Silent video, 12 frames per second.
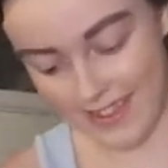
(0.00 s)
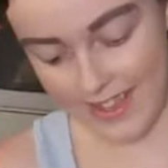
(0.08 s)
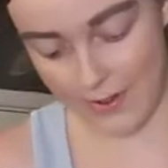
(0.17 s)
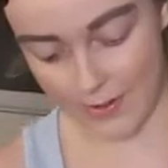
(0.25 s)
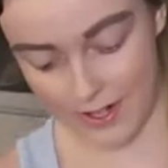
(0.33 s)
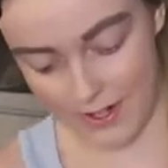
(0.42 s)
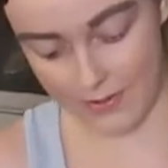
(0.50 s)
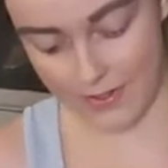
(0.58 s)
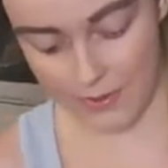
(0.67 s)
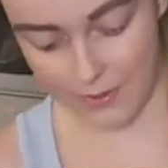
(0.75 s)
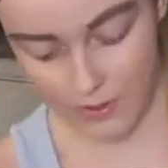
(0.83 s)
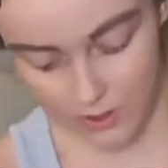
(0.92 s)
There we go,
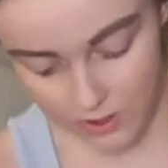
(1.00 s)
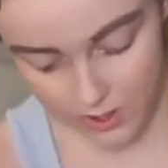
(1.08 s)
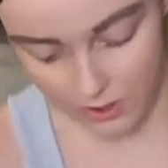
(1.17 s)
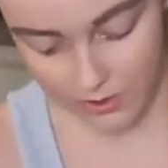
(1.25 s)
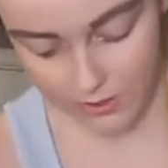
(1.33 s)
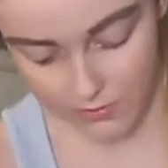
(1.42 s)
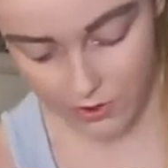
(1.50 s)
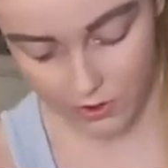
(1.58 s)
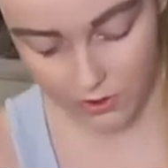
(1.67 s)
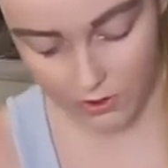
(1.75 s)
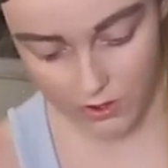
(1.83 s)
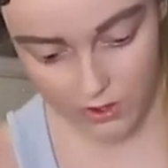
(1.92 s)
that wasn't so
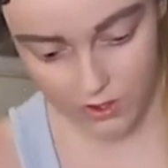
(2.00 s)
difficult.